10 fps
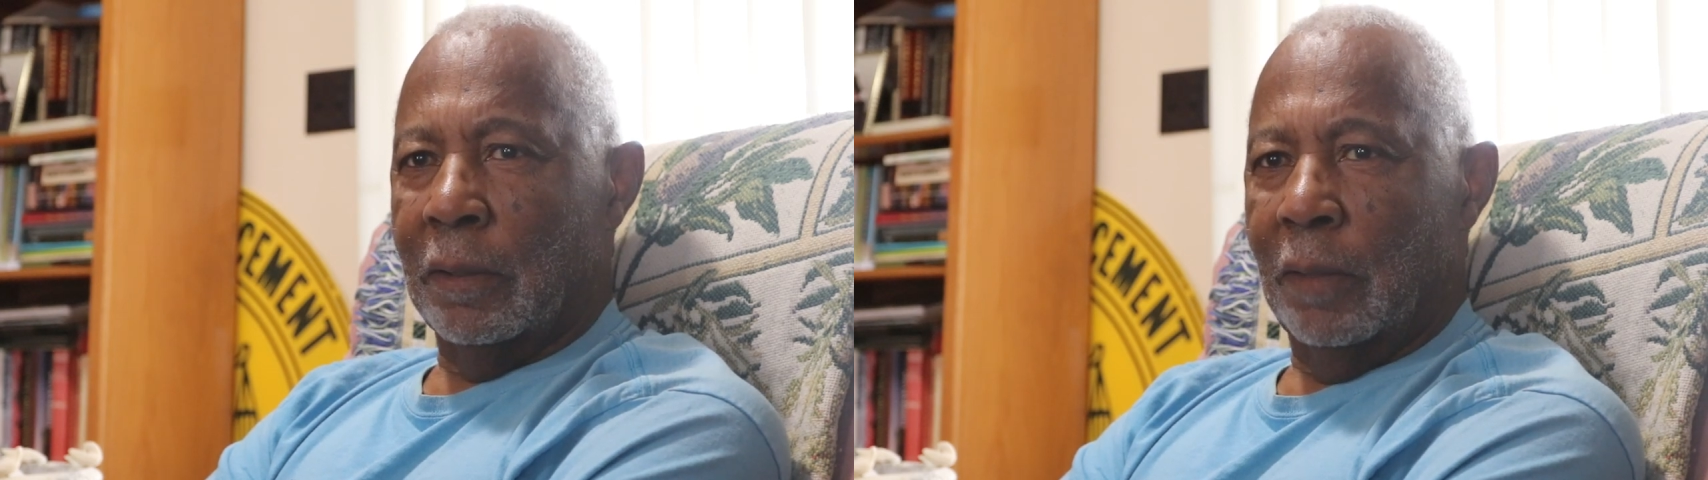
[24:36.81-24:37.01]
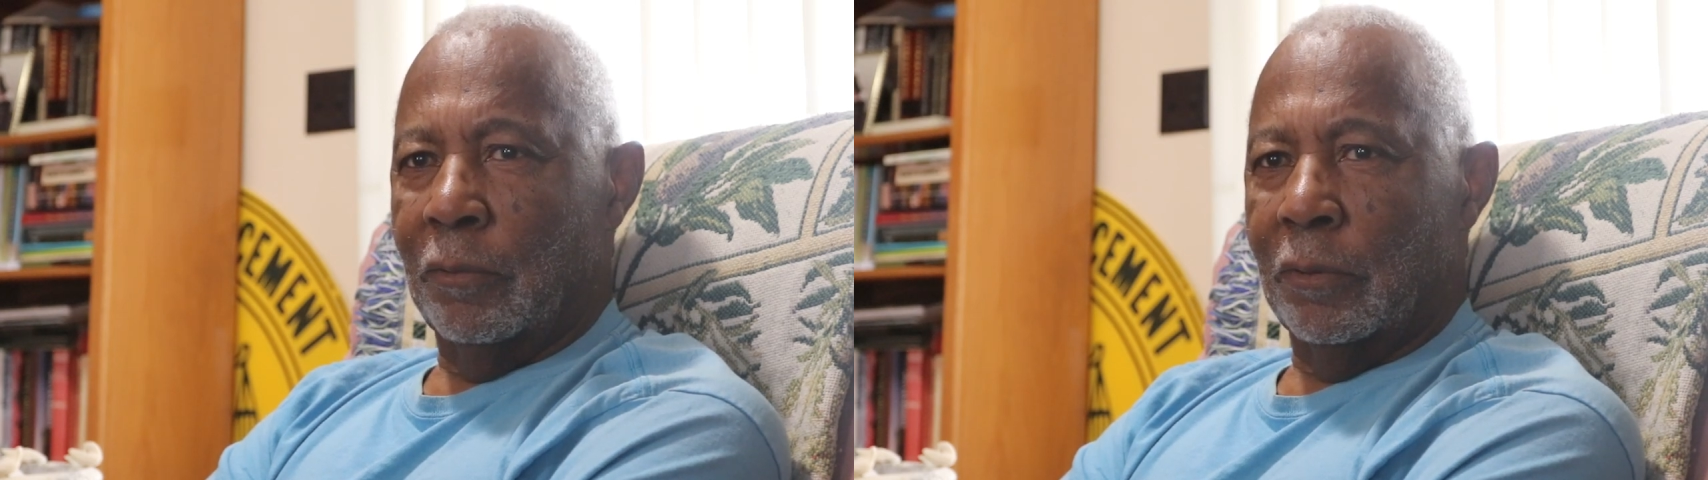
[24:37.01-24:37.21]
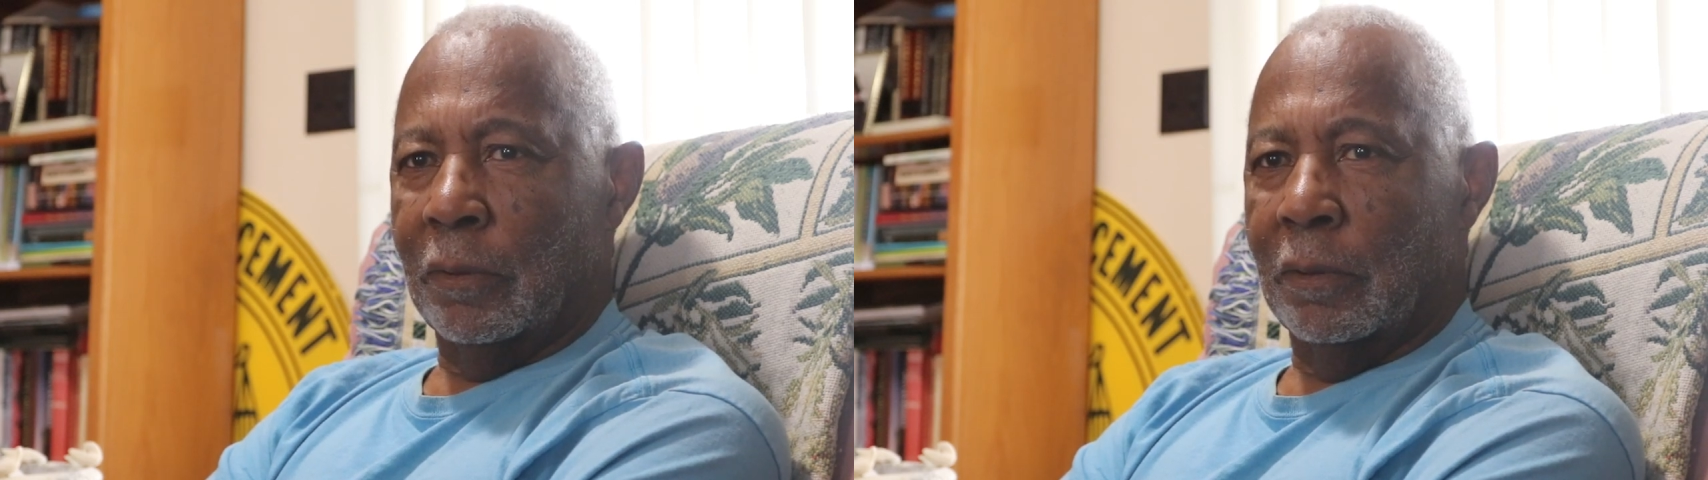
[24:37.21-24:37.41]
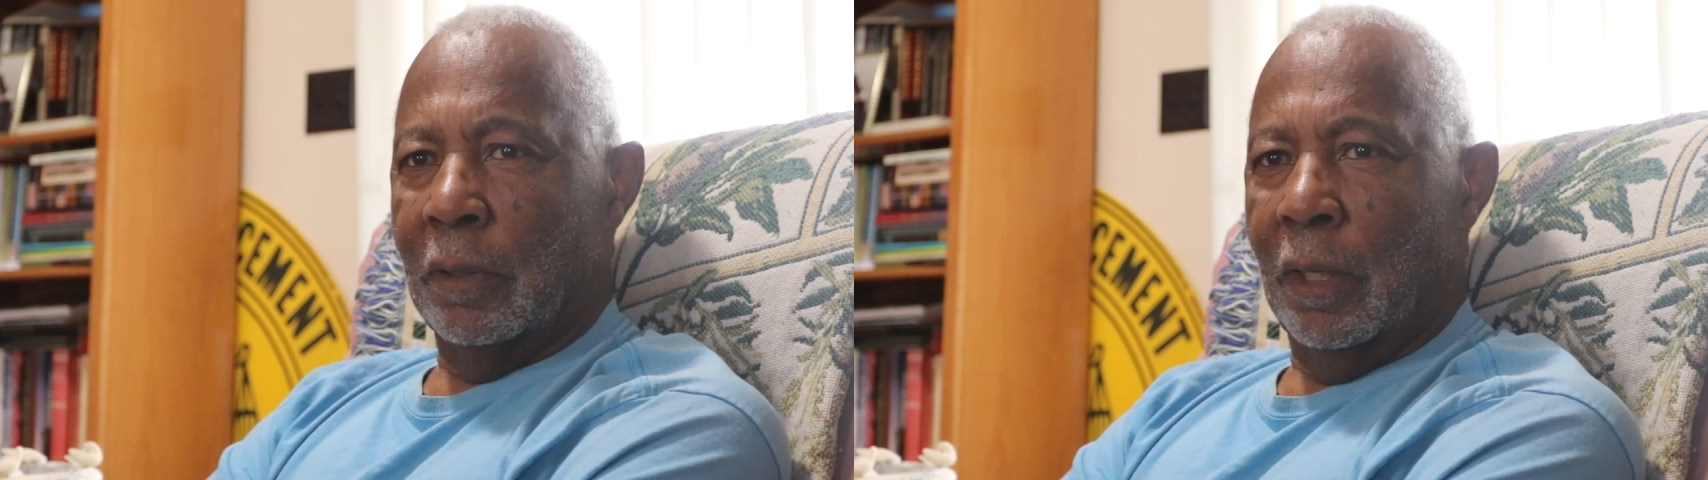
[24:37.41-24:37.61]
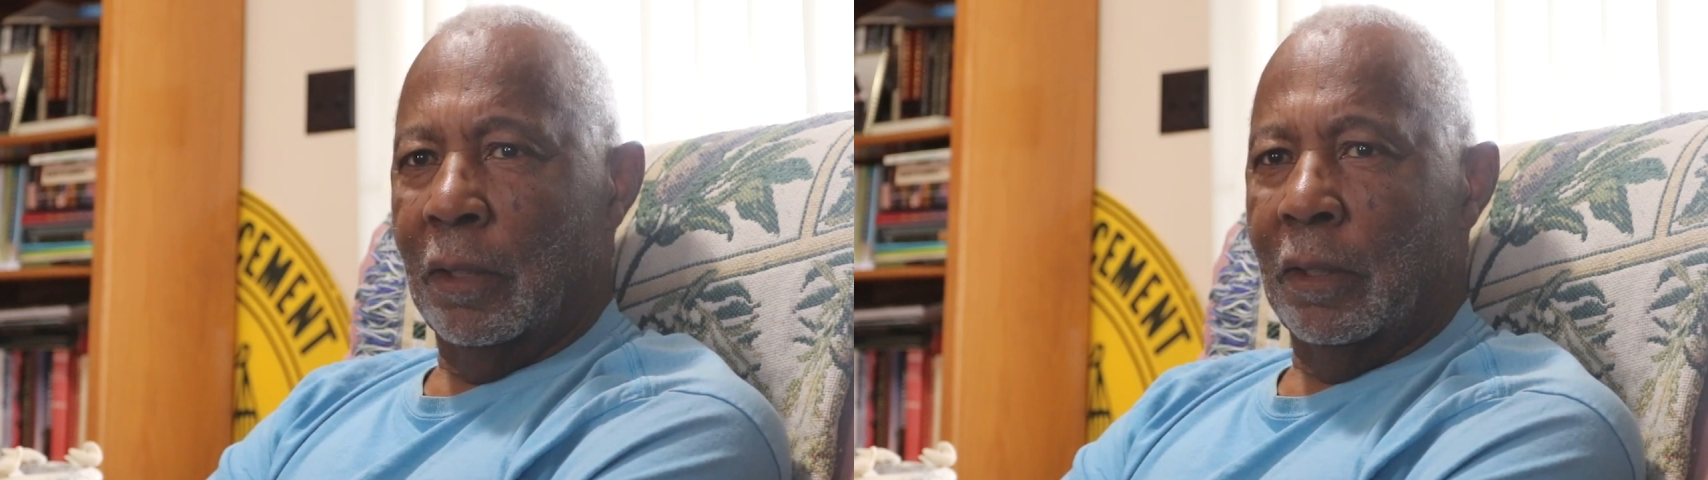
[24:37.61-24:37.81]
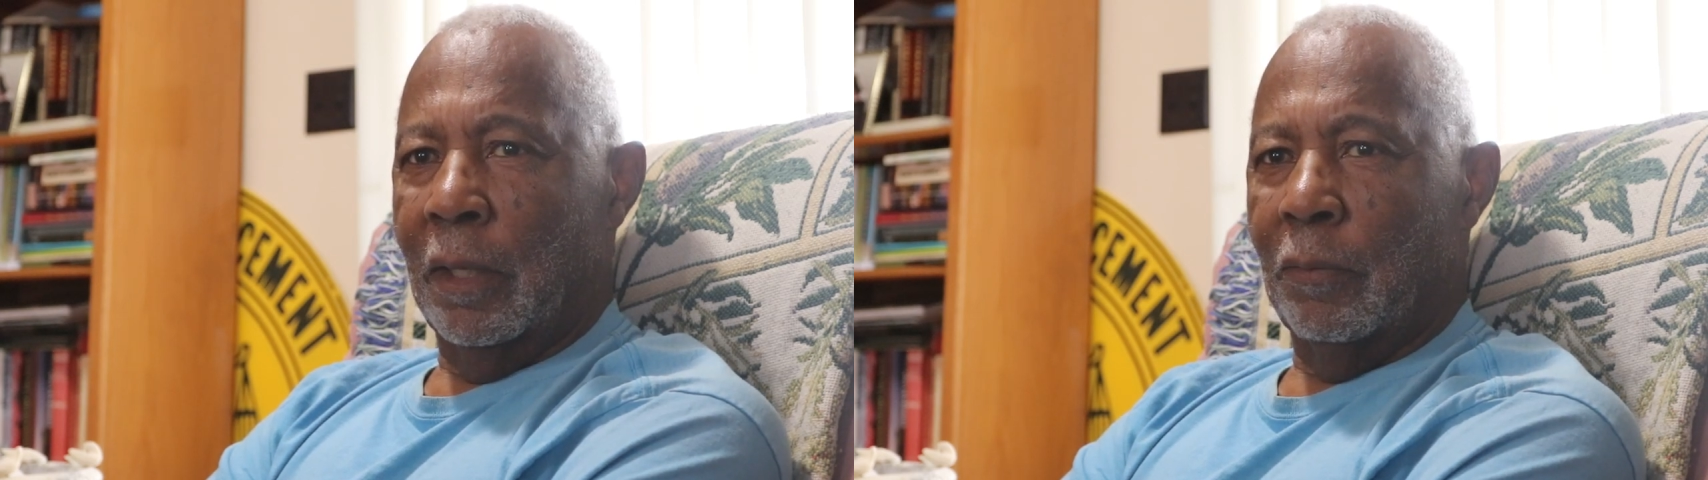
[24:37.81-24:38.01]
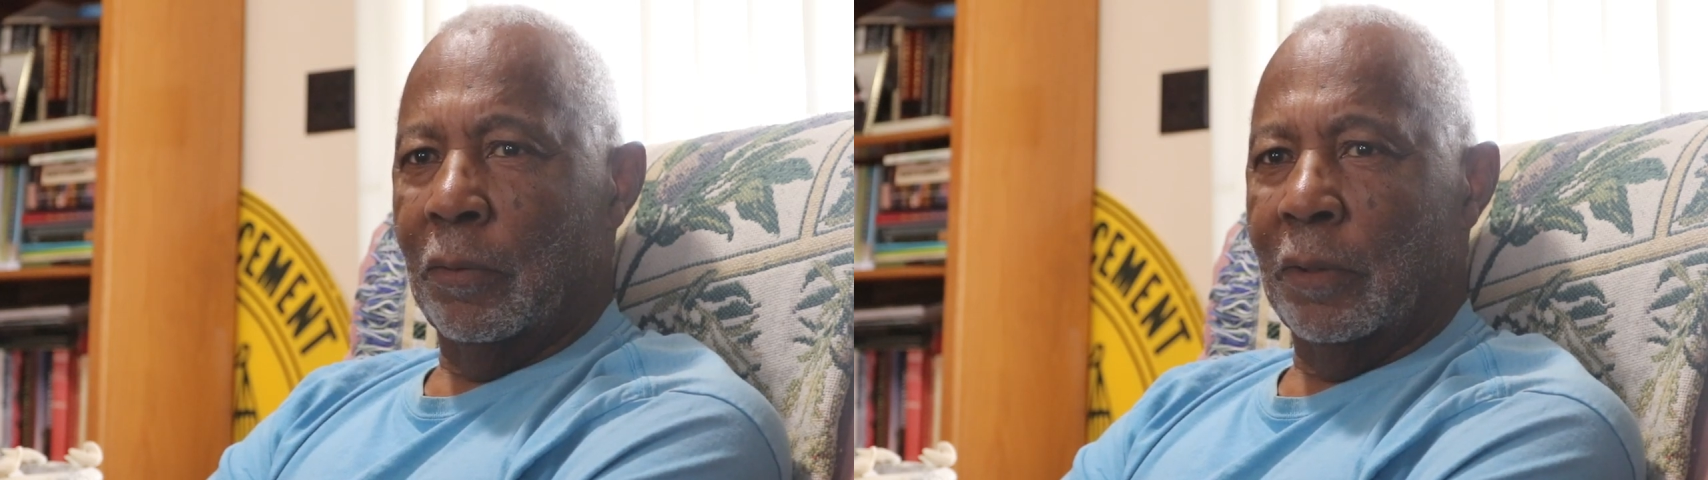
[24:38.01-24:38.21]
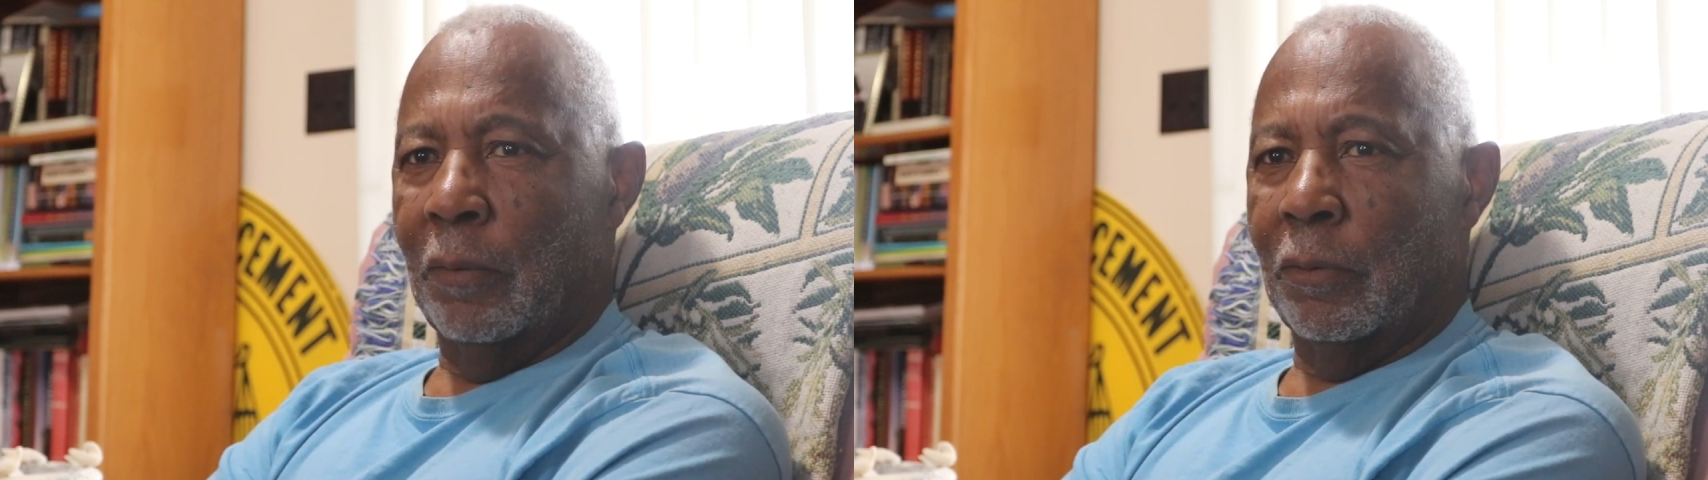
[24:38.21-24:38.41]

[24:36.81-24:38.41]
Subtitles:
neighborhood, and they were